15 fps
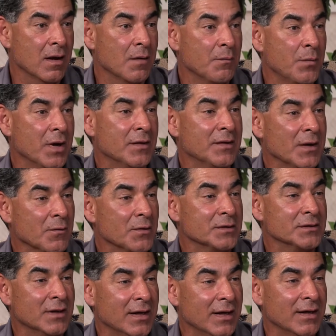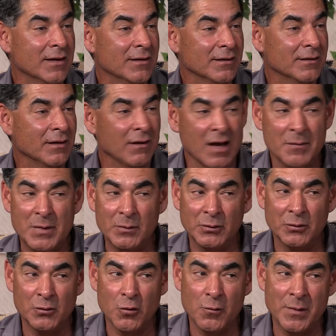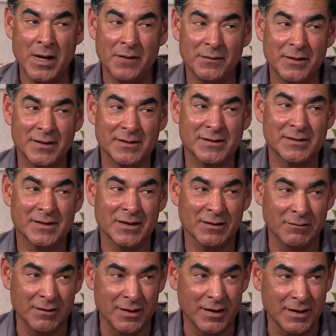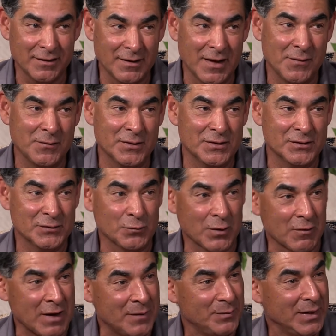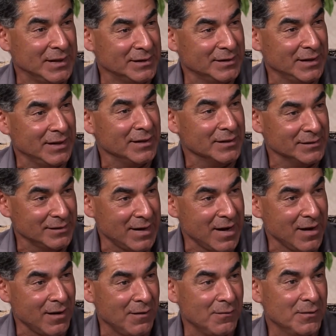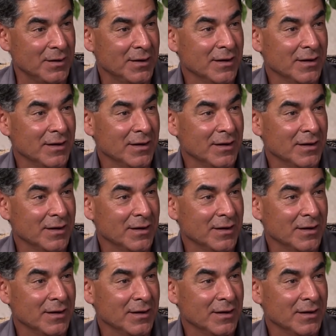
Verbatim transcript: but there was a a lot of people don't know about this clinic that was where NPC is now,